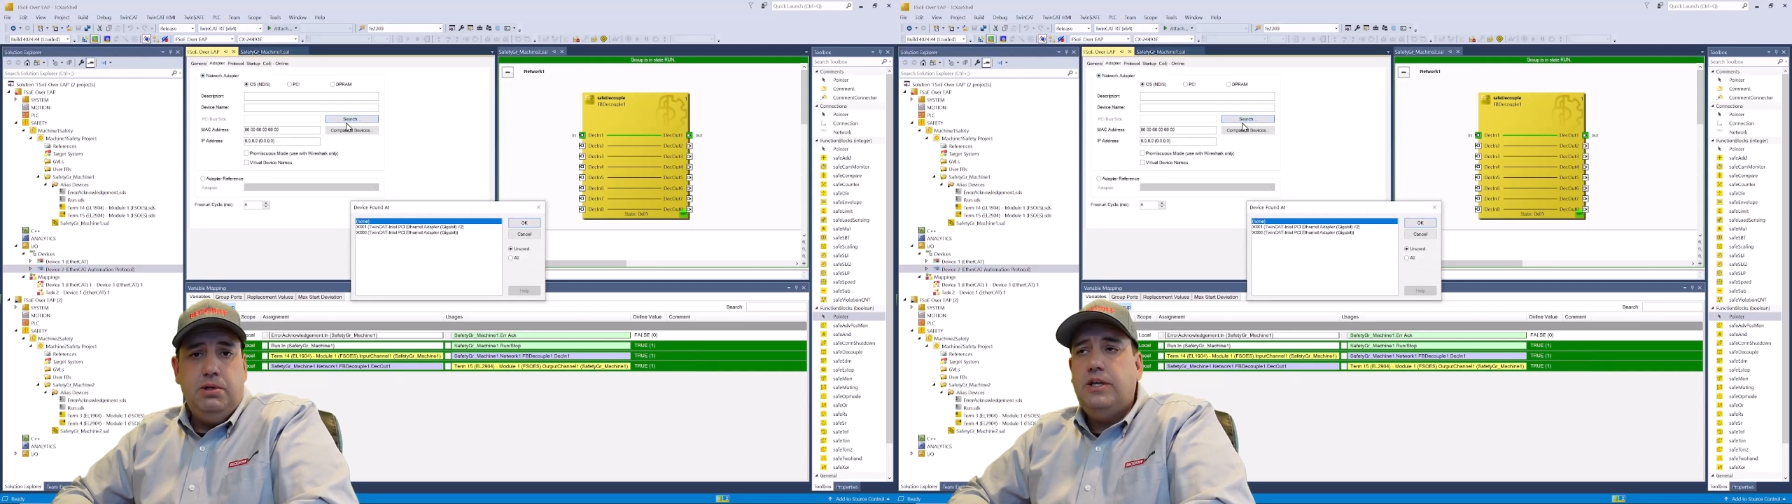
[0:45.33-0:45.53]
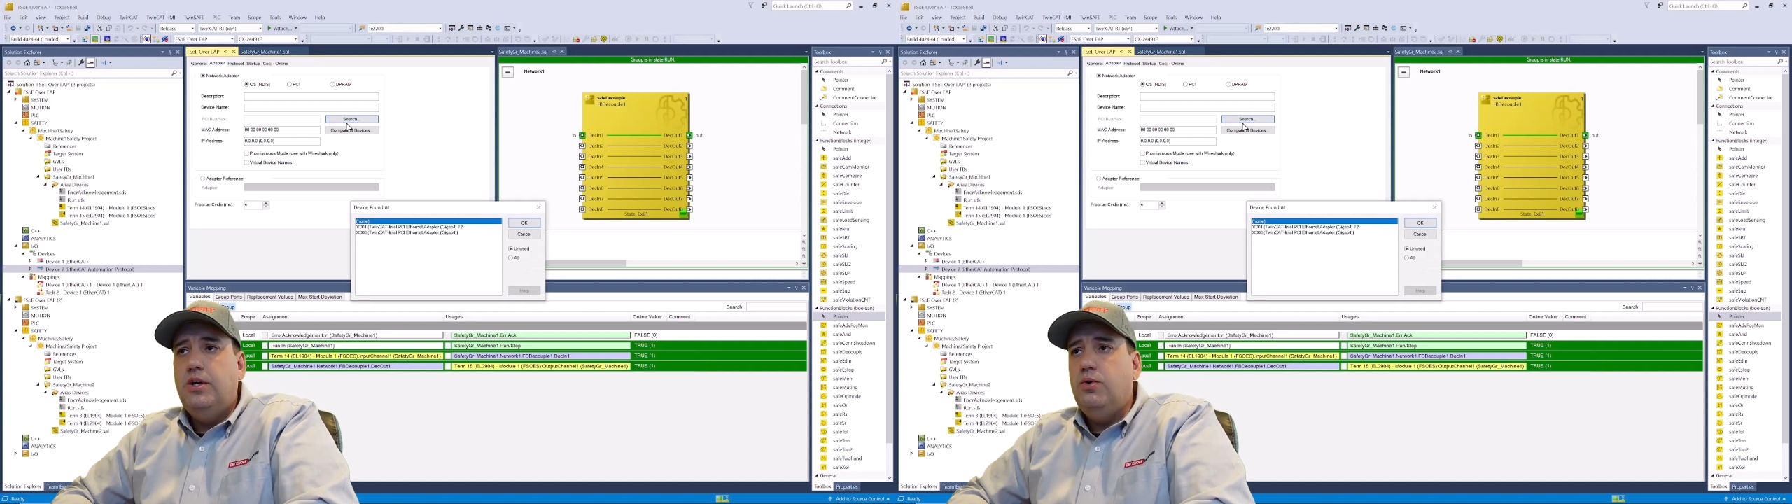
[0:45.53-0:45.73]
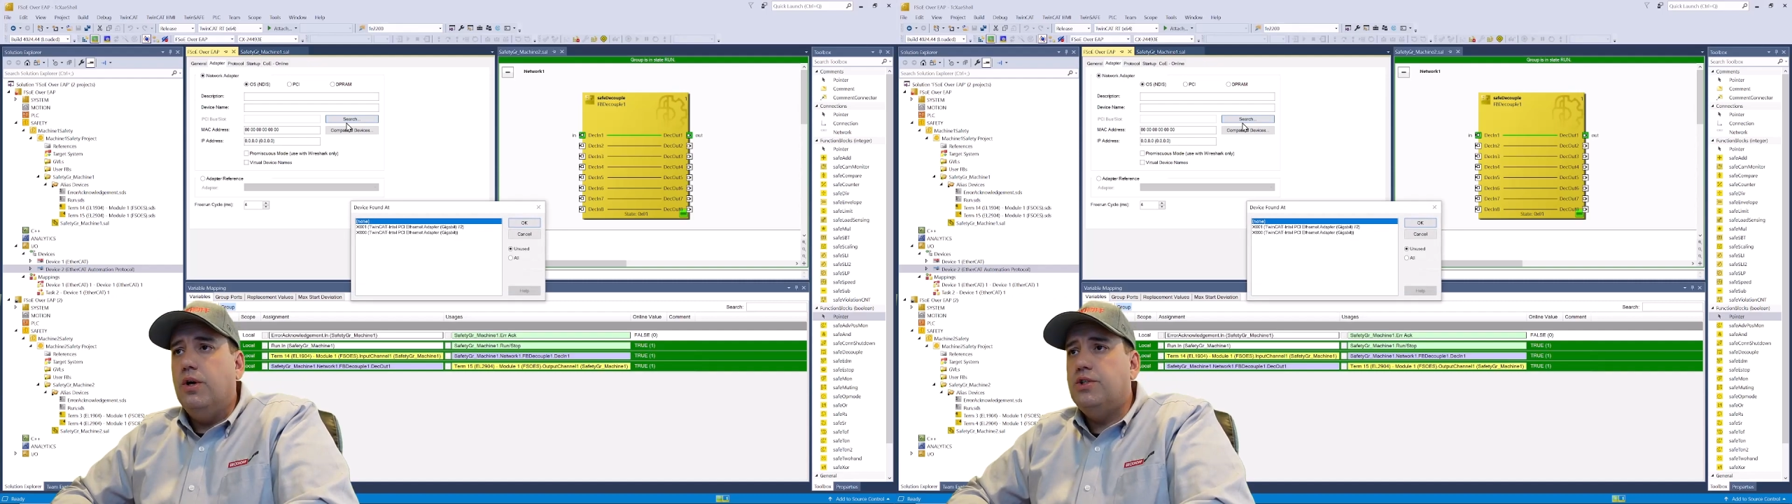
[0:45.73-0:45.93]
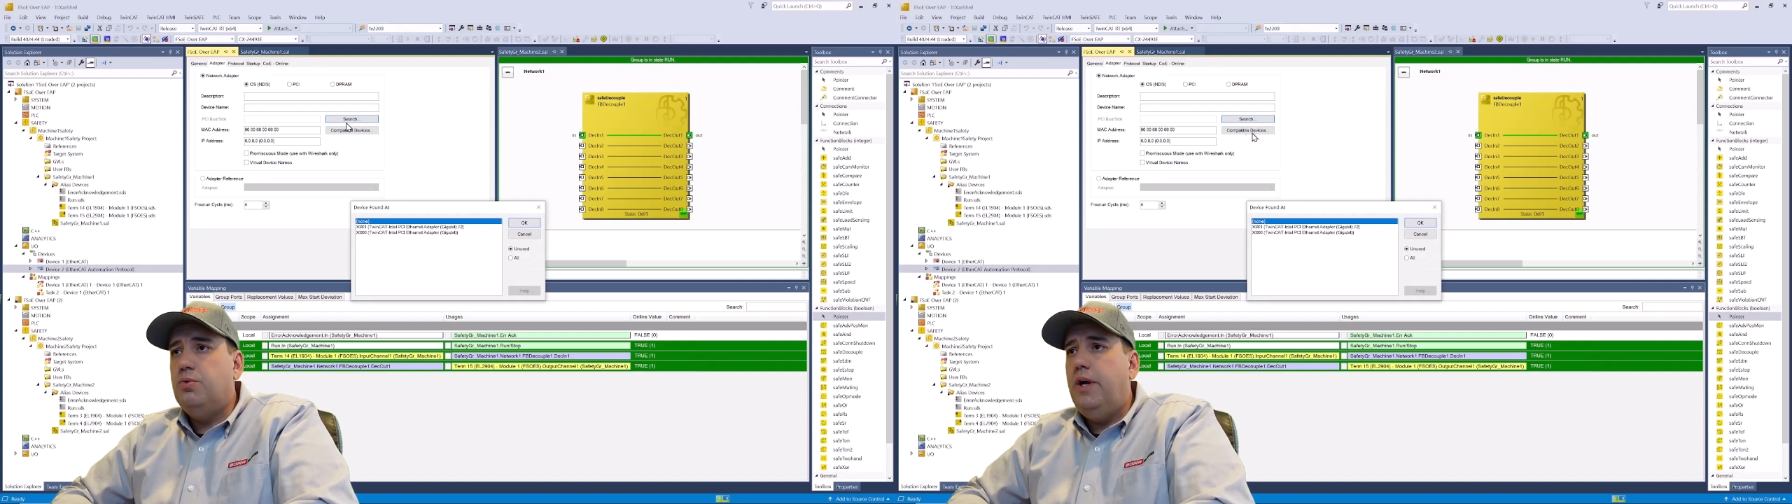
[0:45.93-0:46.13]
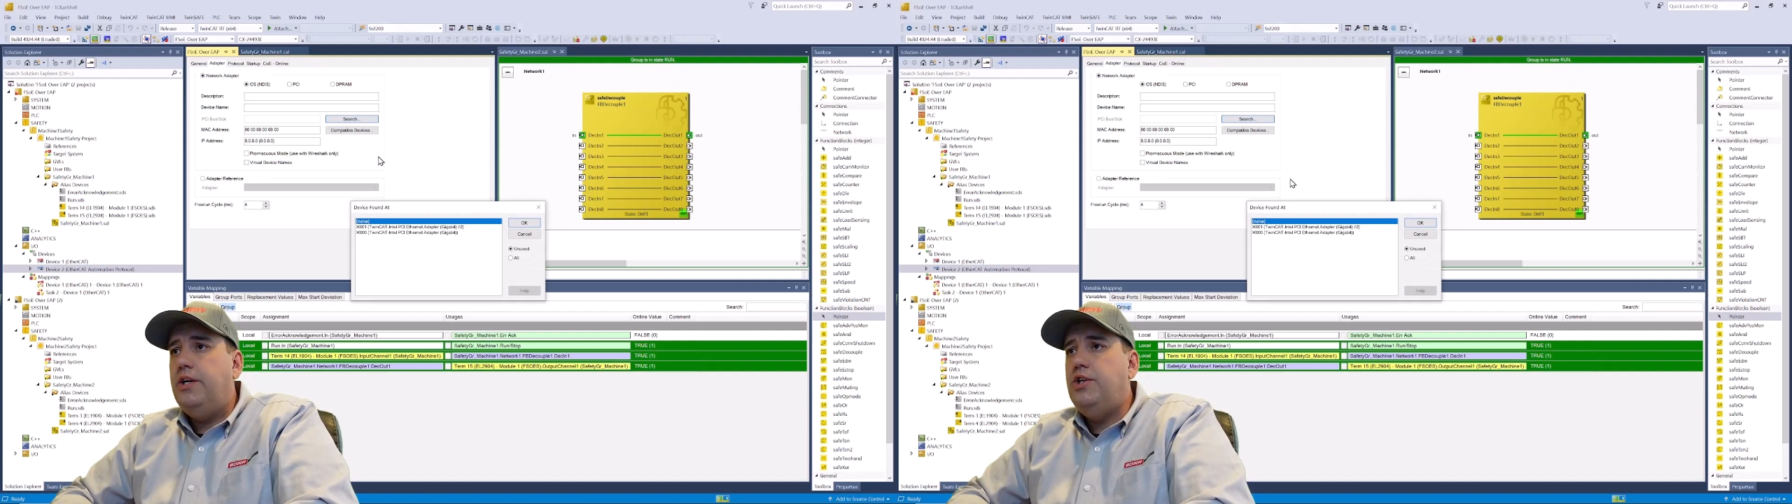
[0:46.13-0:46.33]
plugged into our
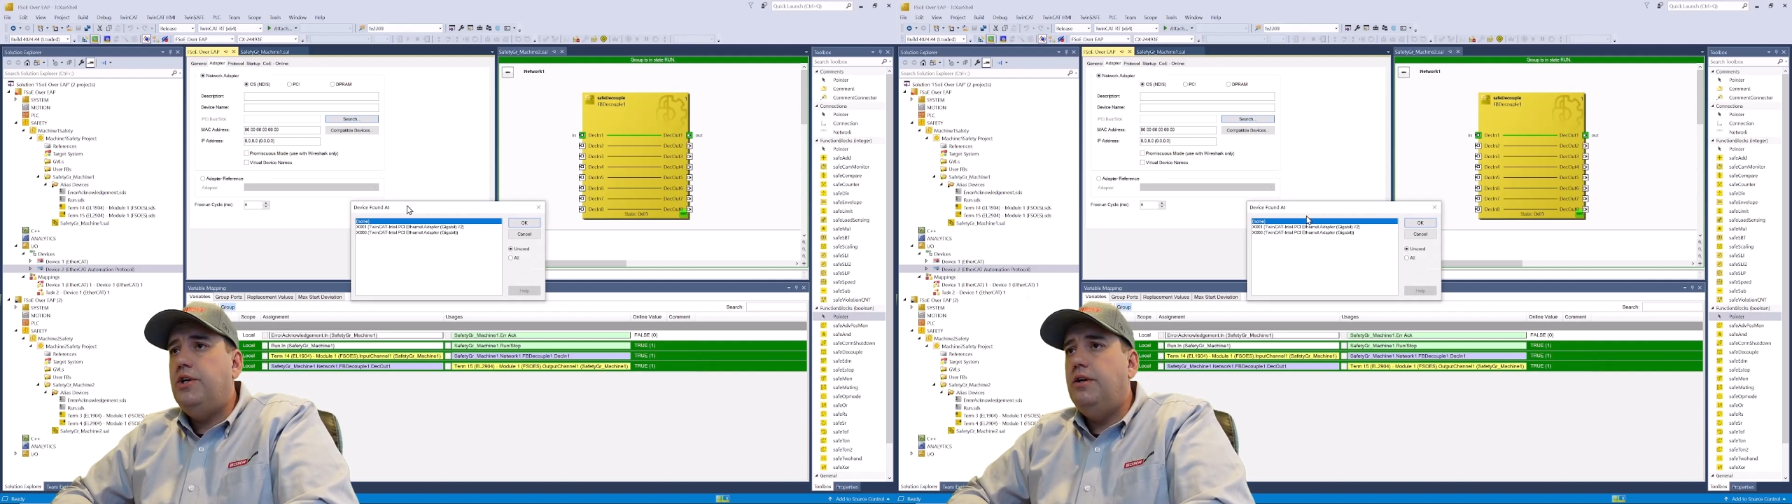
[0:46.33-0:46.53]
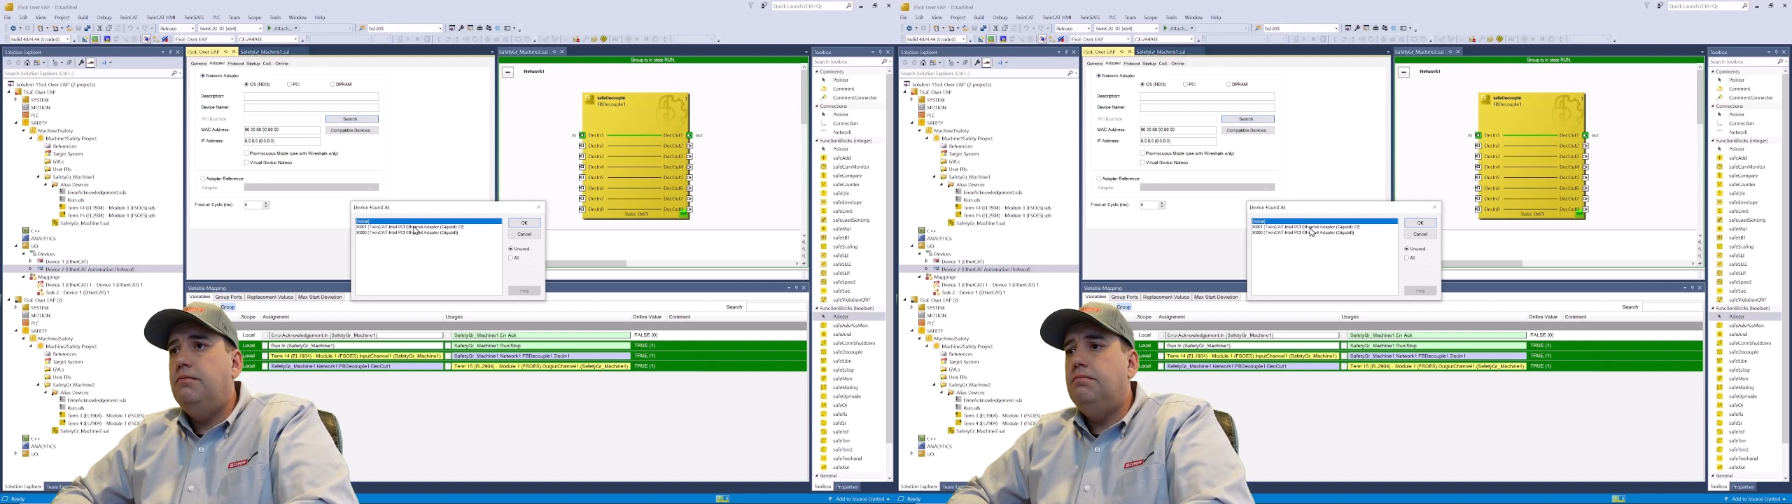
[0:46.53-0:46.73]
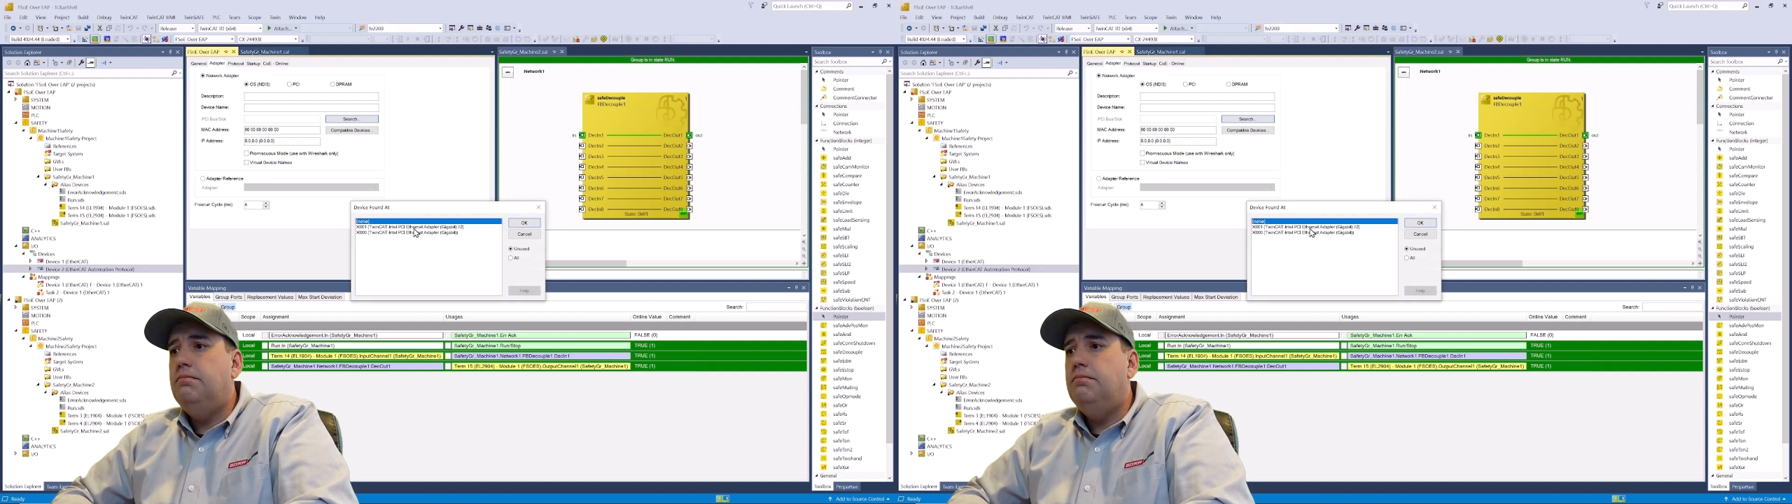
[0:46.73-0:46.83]
switch.